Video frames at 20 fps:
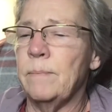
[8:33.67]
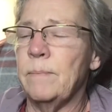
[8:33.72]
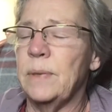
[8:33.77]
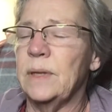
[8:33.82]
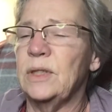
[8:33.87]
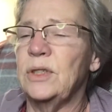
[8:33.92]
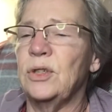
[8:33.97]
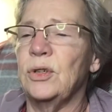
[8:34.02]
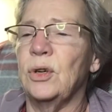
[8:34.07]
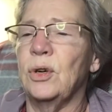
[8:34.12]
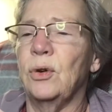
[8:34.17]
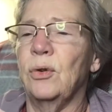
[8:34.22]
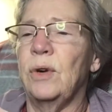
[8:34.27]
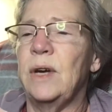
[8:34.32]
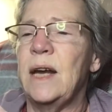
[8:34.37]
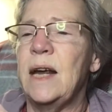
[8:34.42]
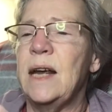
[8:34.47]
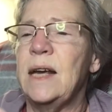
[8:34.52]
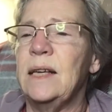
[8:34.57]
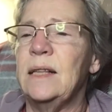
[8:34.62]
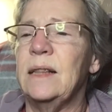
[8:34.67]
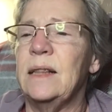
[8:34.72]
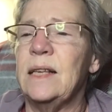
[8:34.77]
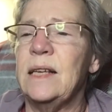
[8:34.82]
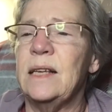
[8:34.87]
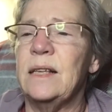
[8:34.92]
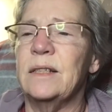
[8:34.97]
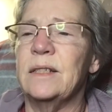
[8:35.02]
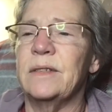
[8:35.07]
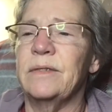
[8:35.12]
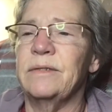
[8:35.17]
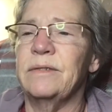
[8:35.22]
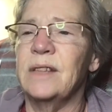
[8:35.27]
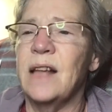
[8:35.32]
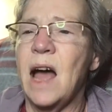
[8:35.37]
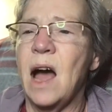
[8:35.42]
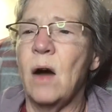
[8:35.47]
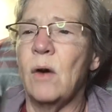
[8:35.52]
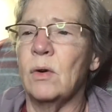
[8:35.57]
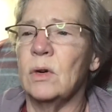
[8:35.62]
but to create these
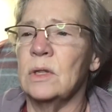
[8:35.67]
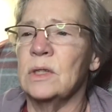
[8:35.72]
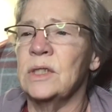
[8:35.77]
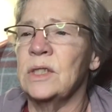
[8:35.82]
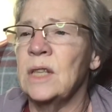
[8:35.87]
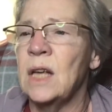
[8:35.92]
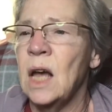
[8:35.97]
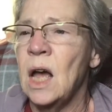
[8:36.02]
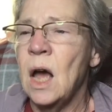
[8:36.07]
flowers,